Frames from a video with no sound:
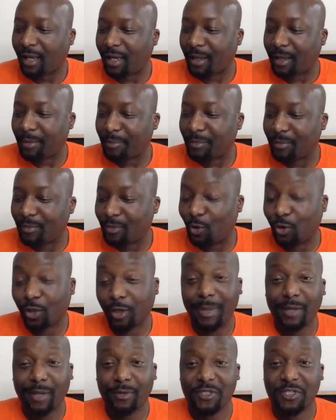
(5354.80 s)

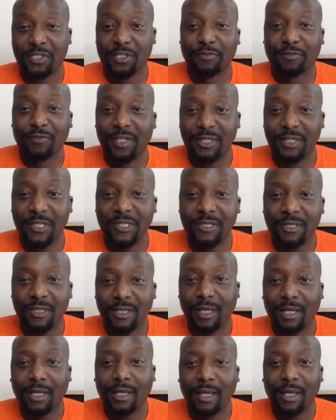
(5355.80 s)
all about serverless,
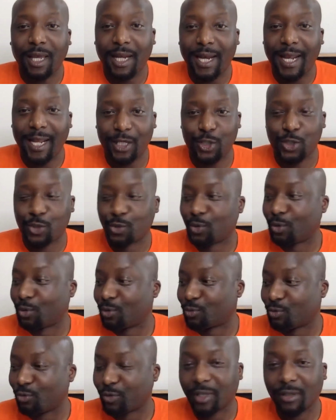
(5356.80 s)
an
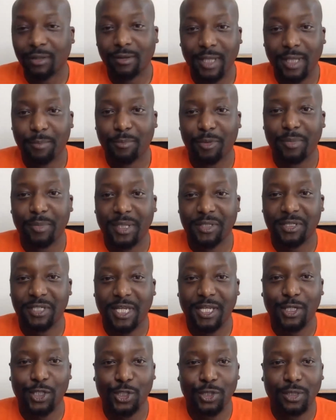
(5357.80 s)
actual real
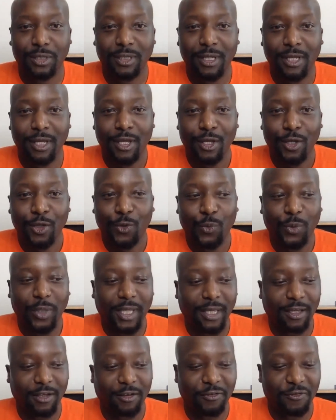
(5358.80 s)
implementation.
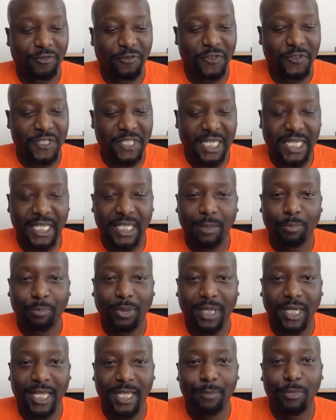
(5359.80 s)
We have seen a
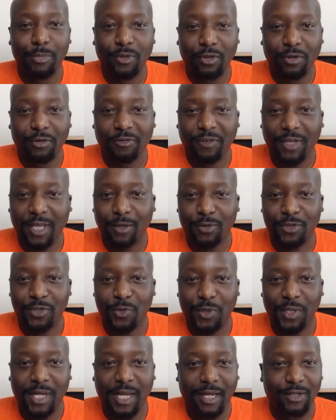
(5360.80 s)
playbook for how
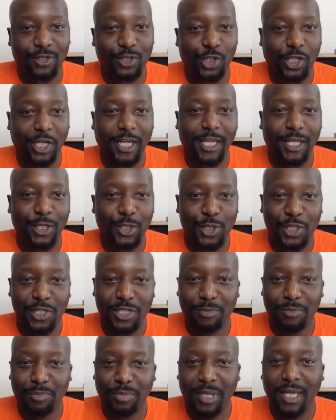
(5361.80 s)
to enact change in
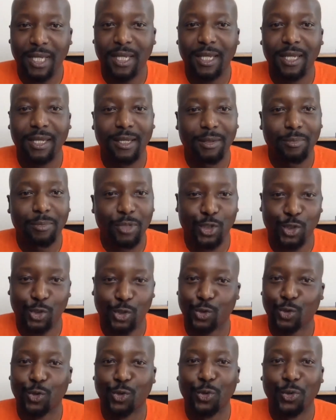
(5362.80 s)
a big,
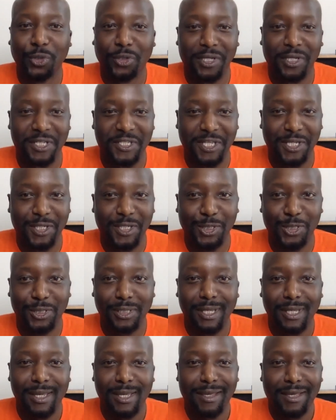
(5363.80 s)
mature organization,
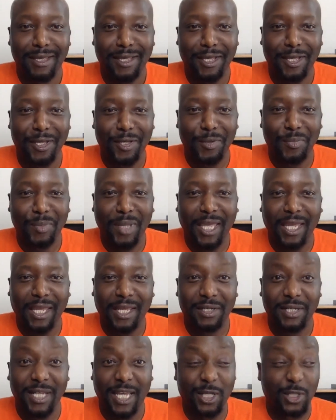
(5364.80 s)

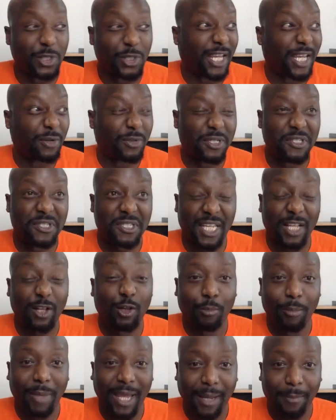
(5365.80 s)
and actually how to
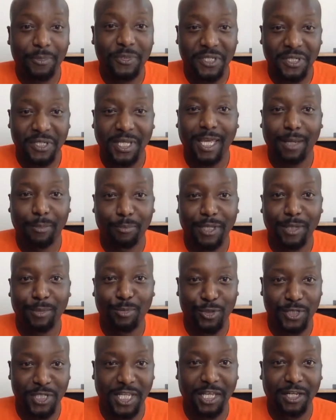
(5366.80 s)
sell maps and get
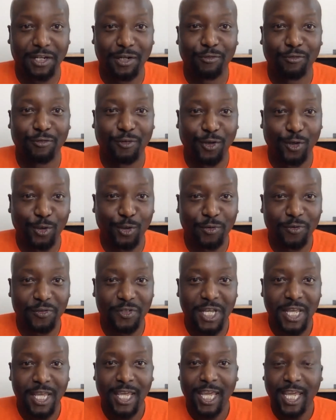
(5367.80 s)
people to get involved.
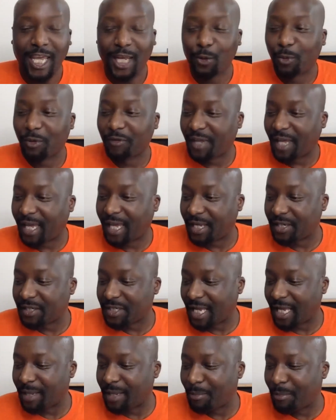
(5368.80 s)
And we've had
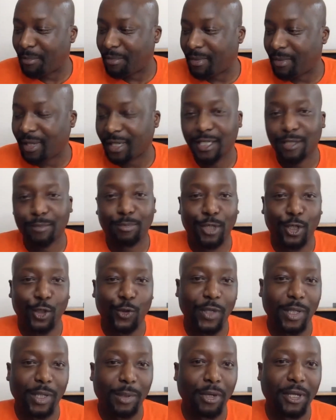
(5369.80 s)
a
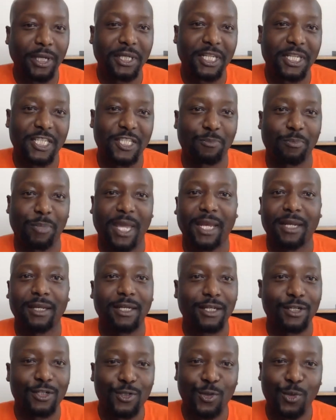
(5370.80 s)
mind-blowing,
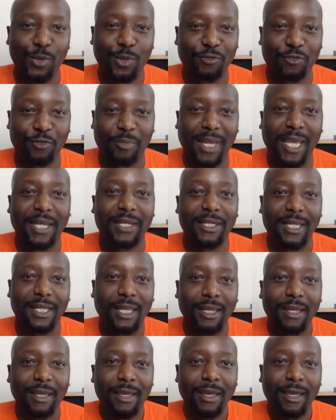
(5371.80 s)
mind-expanding talk from
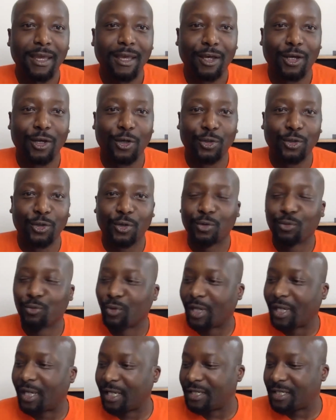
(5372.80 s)
Andy on
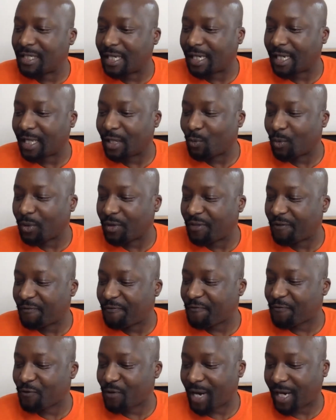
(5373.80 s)
really dealing with
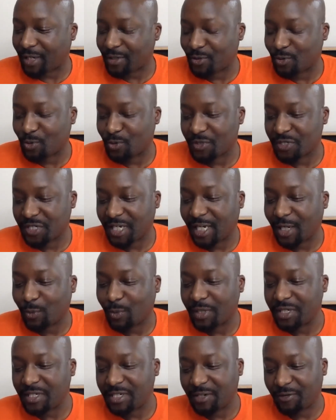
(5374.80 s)
fractals, dealing
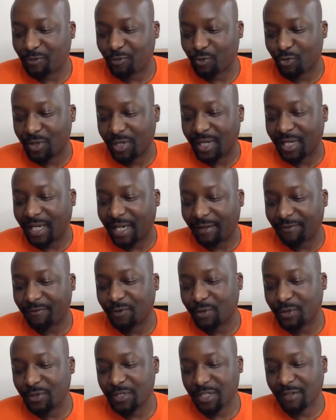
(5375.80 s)
with different
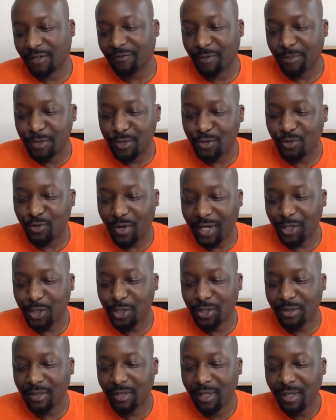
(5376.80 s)
levels of
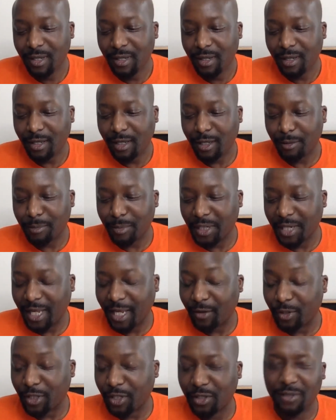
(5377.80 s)
abstraction, and
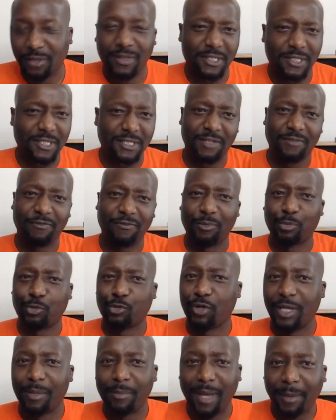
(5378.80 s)
how you can, this is in
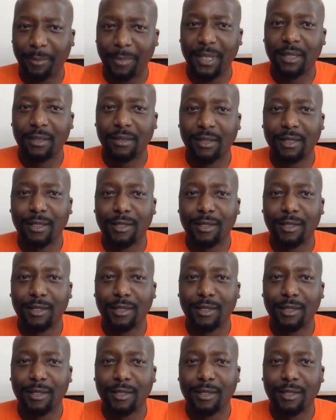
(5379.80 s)
pre-mapping,